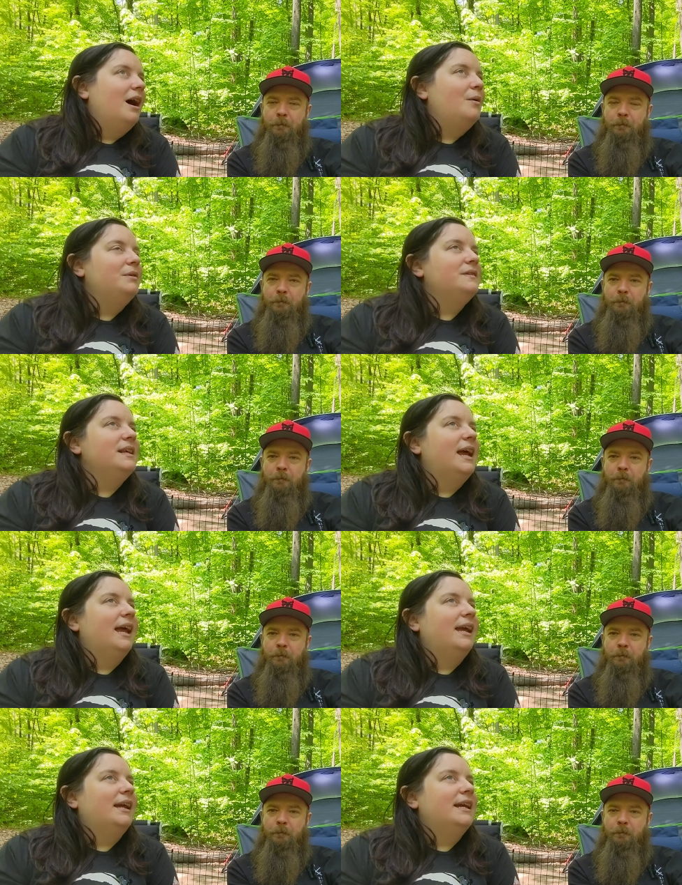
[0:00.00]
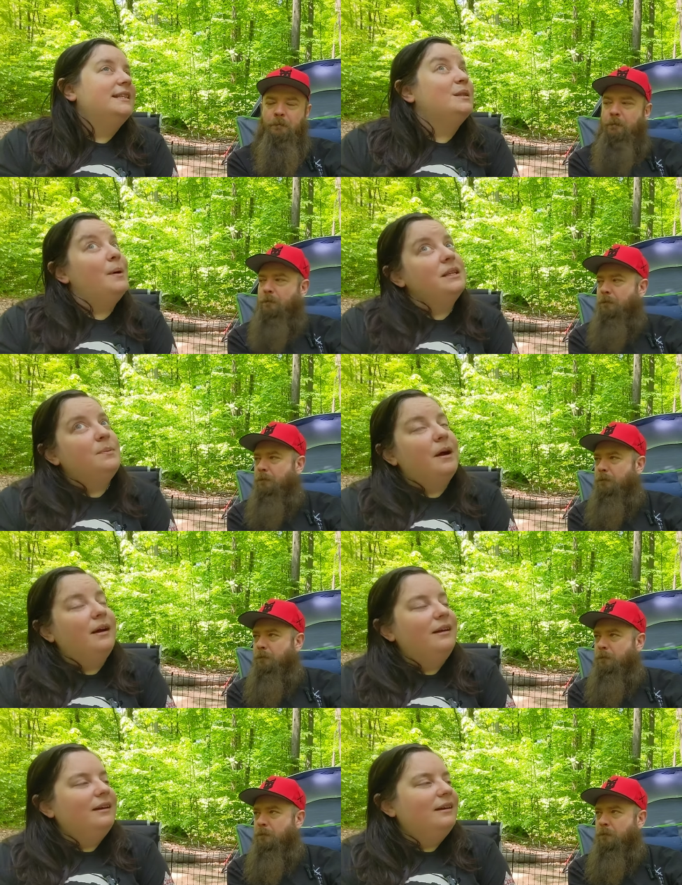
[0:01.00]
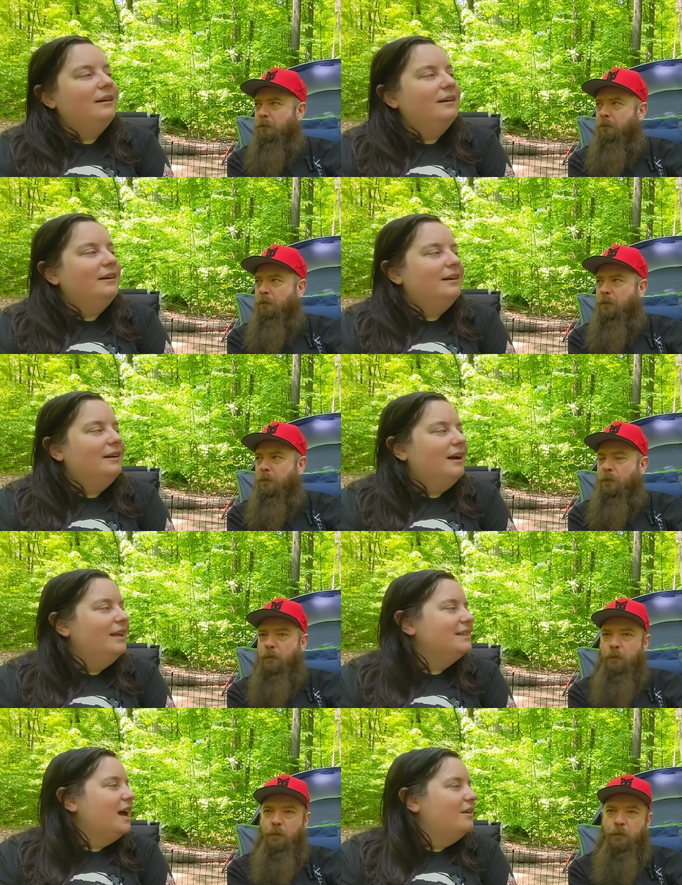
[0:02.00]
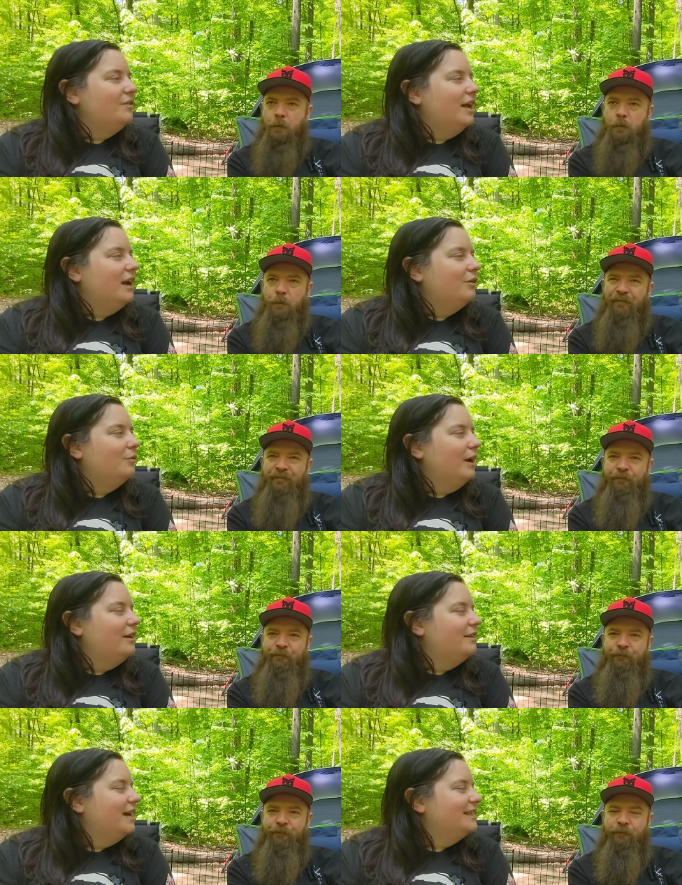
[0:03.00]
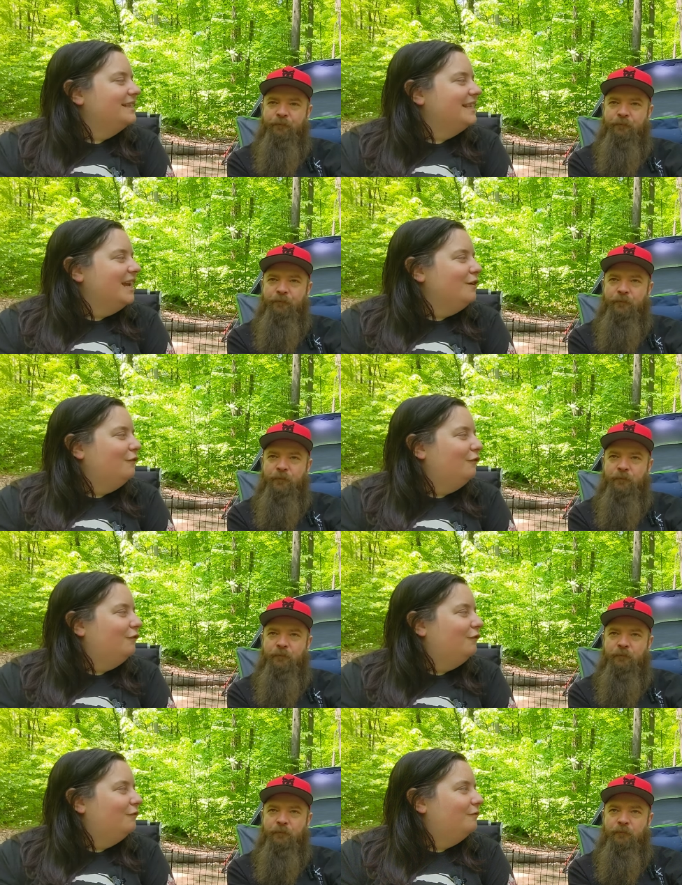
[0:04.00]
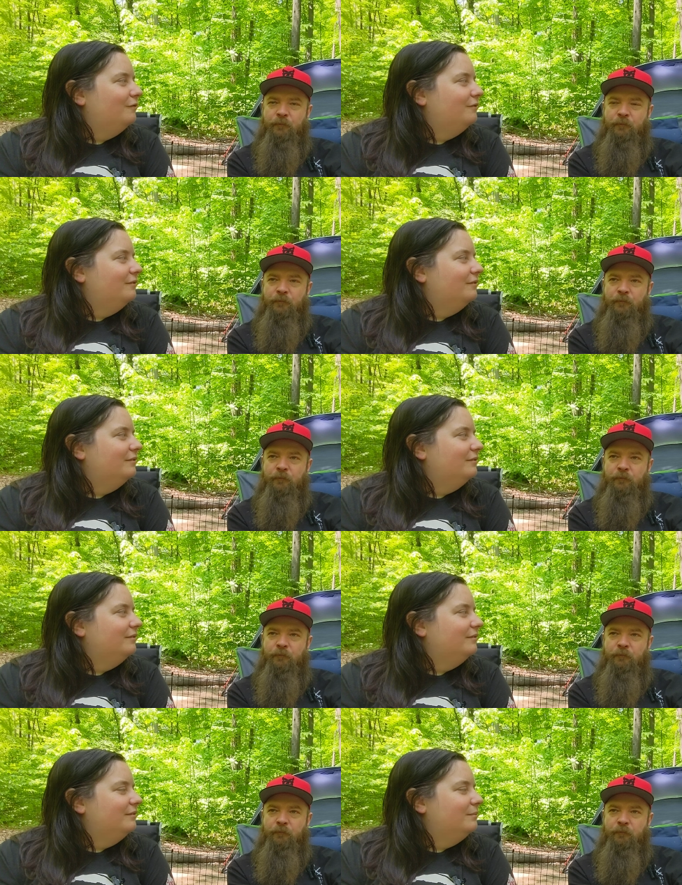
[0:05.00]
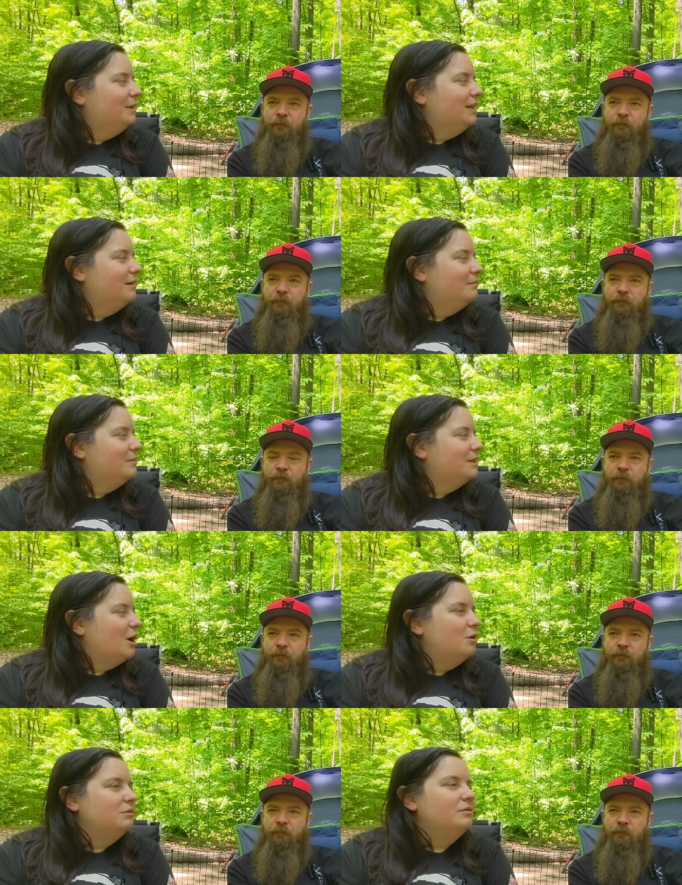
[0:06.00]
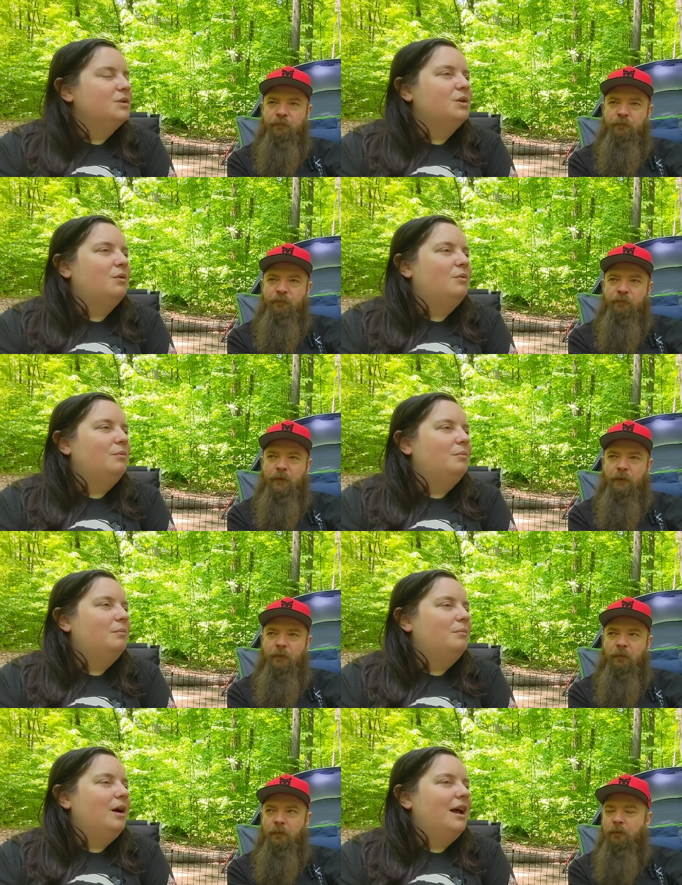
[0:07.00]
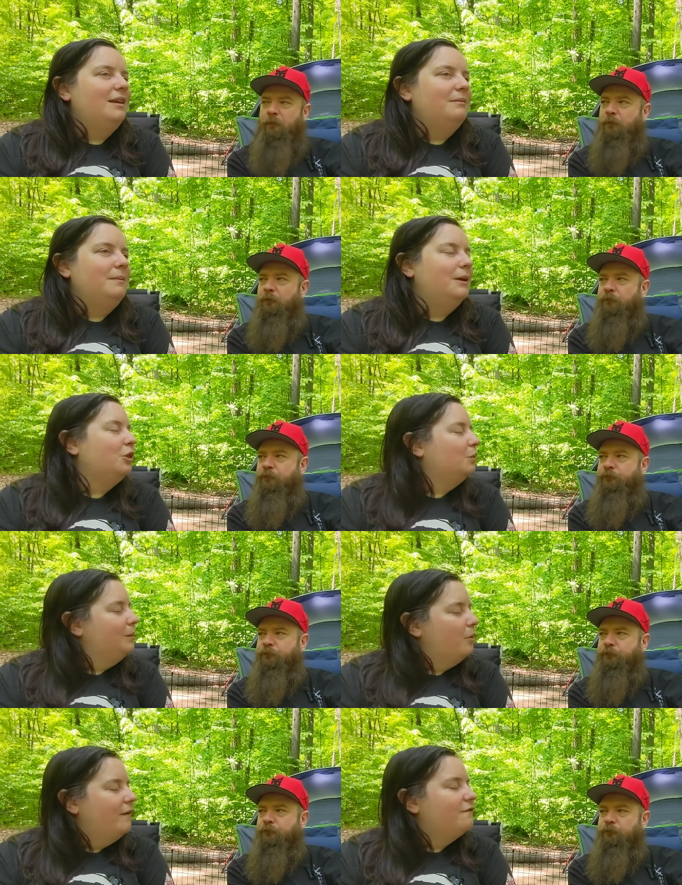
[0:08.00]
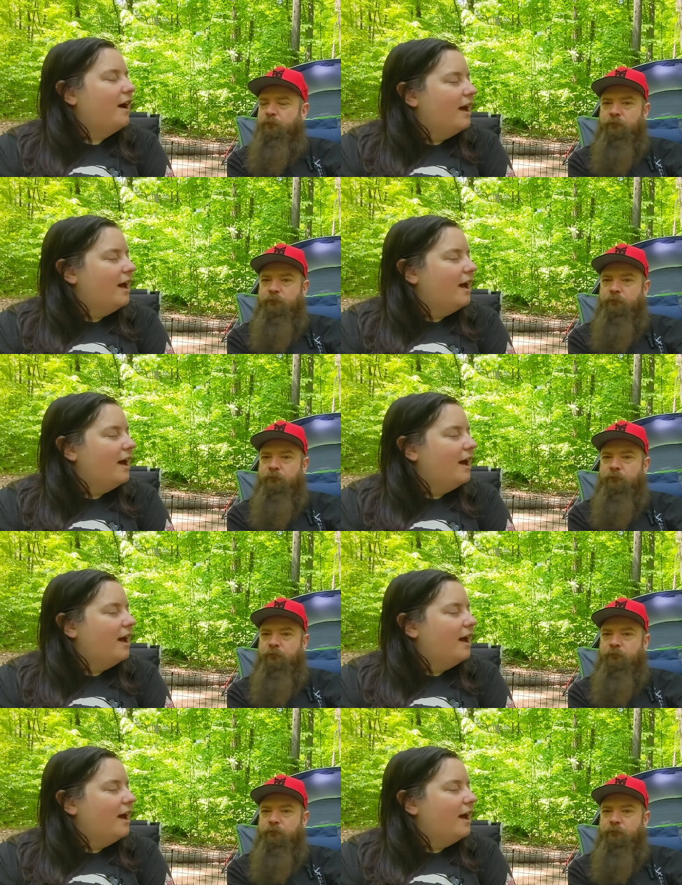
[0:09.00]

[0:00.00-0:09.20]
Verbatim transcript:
Speaker 1: I wouldn't say it's the best park. It's kind of like right on that safe medium zone. So I think maybe a 3.5.